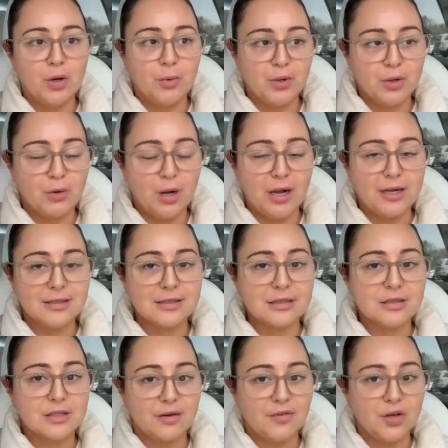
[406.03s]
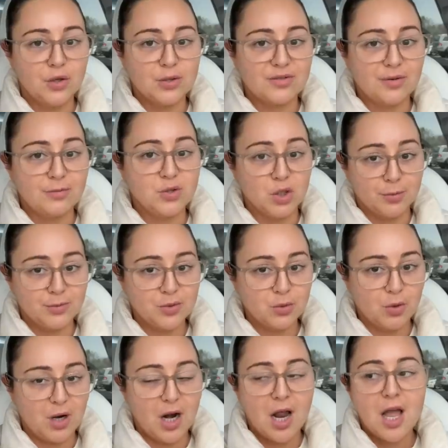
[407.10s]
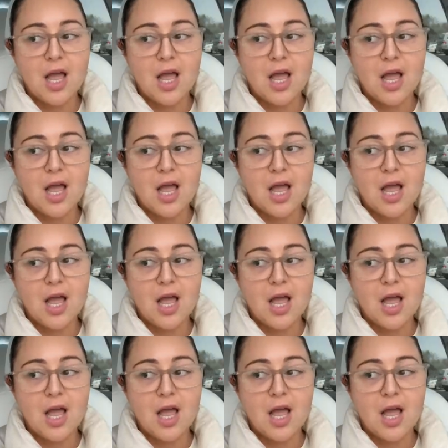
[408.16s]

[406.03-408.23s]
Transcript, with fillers: with you guys, stuff I used from Dermstore